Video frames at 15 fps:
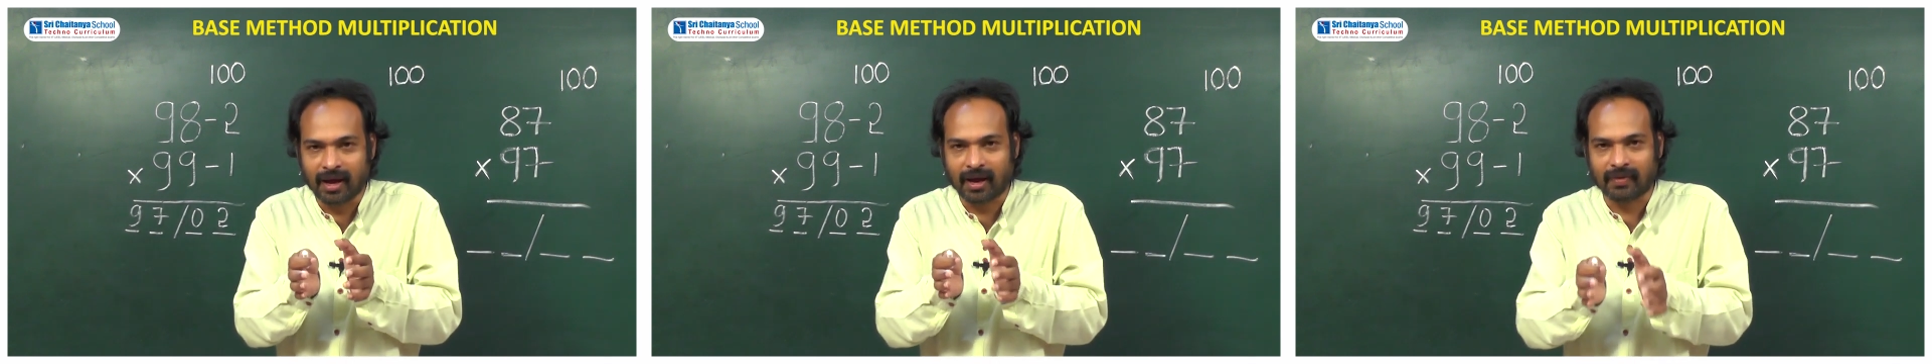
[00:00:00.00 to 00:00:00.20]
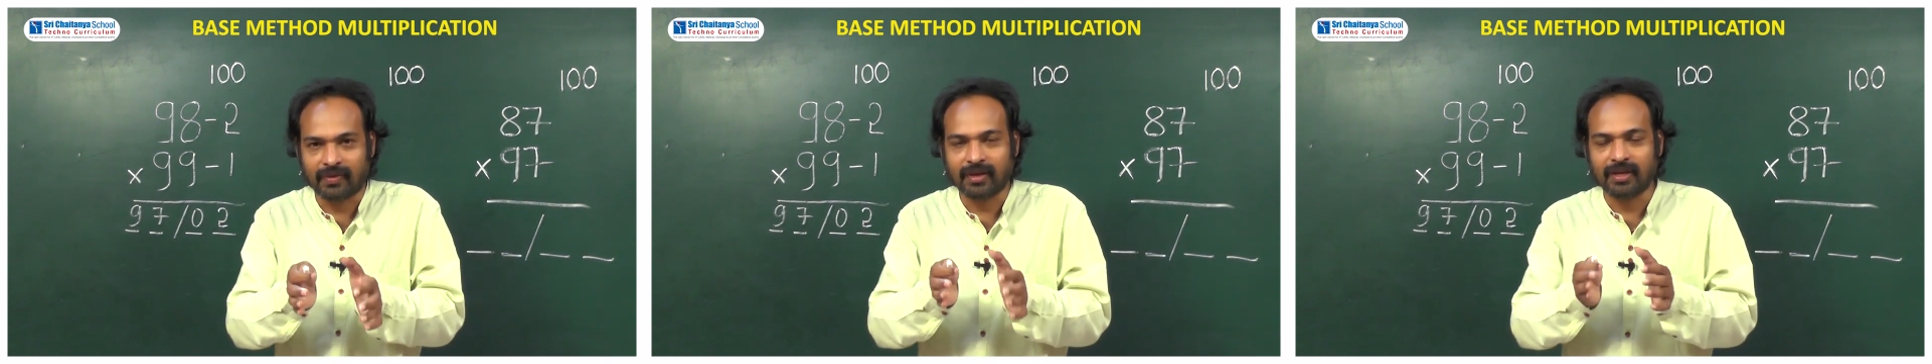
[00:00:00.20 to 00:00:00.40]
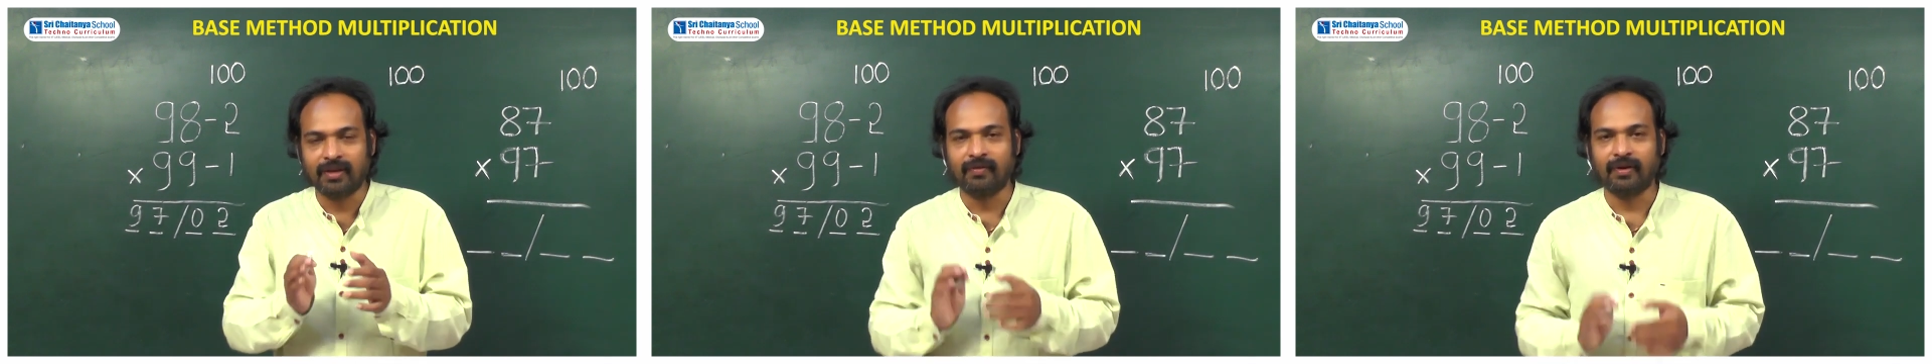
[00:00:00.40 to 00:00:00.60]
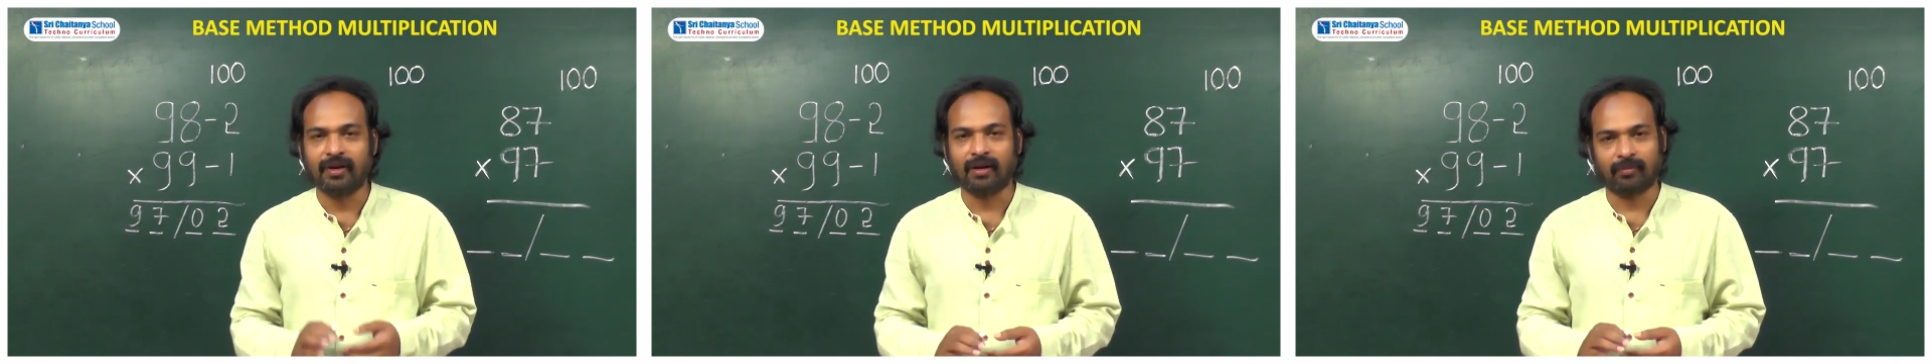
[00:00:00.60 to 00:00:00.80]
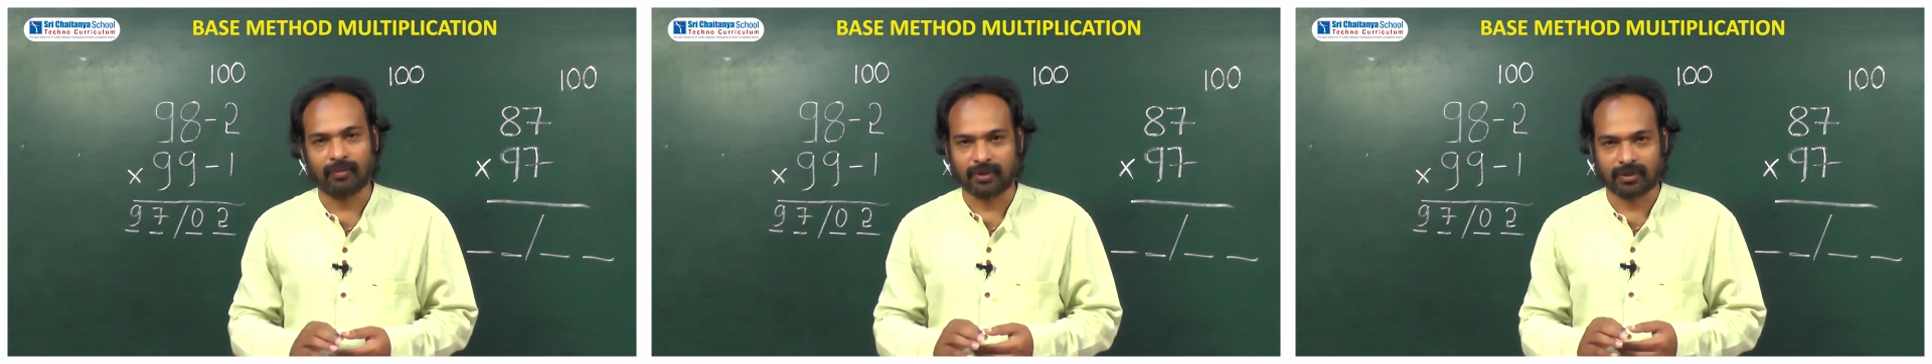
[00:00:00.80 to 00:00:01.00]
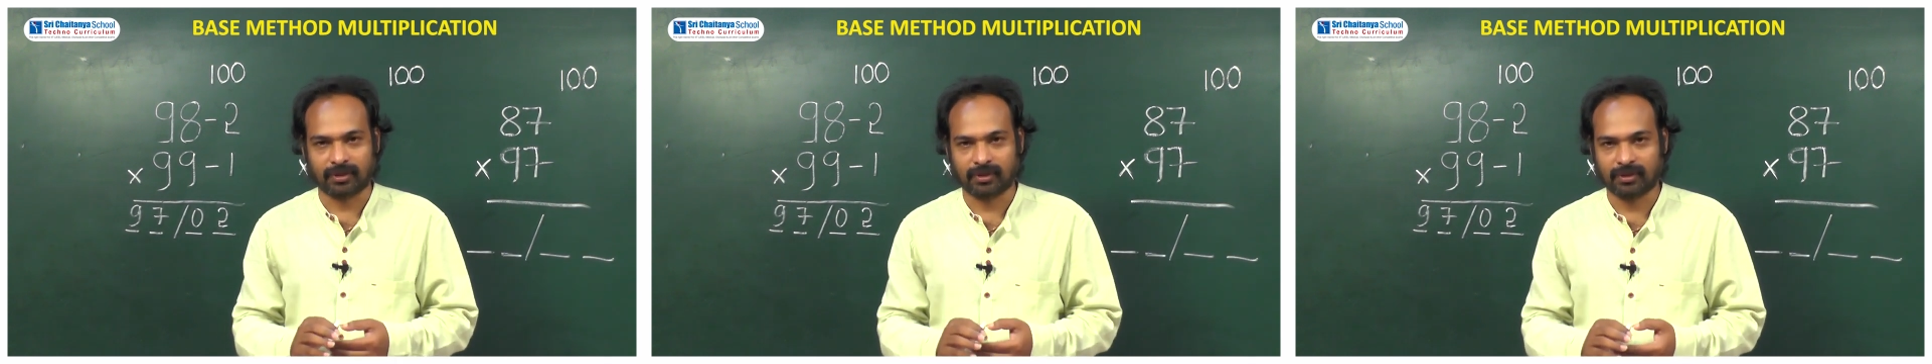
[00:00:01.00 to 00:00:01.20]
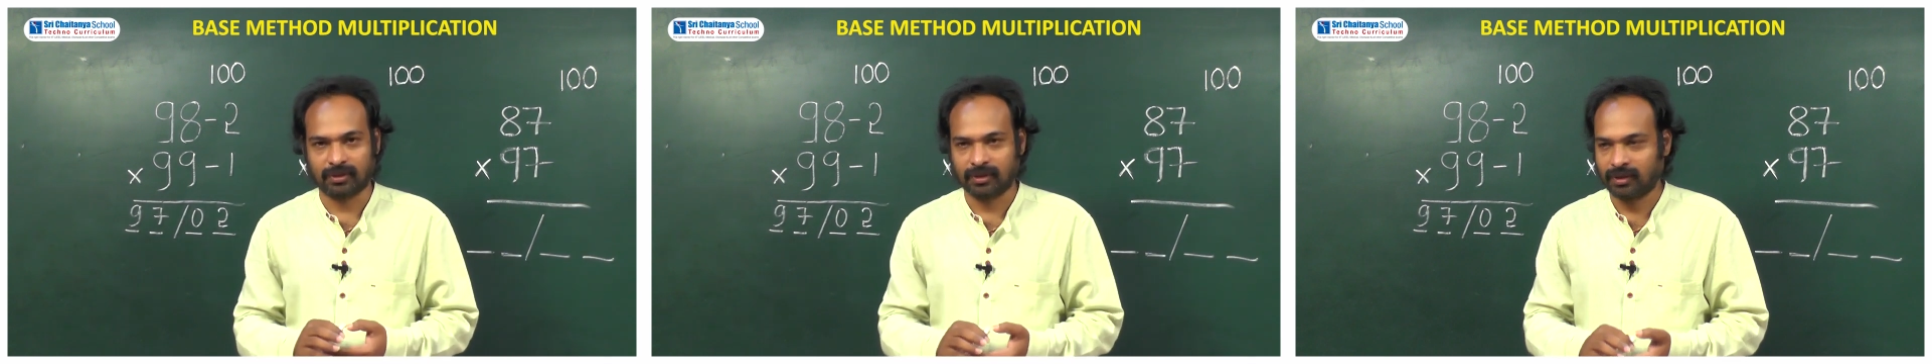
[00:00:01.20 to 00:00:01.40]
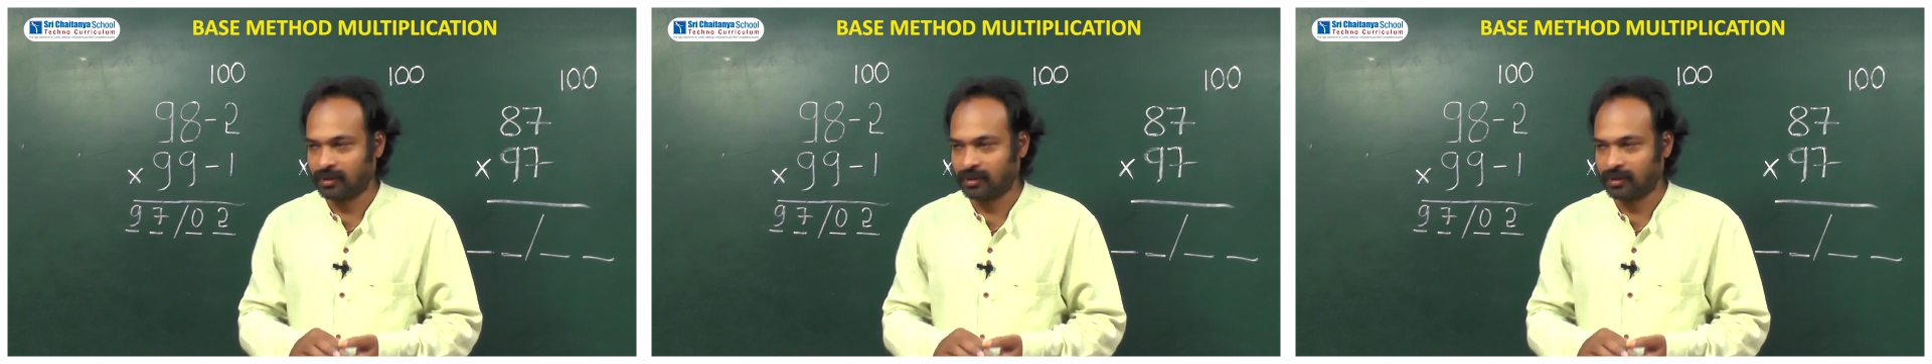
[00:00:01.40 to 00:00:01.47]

and the given numbers.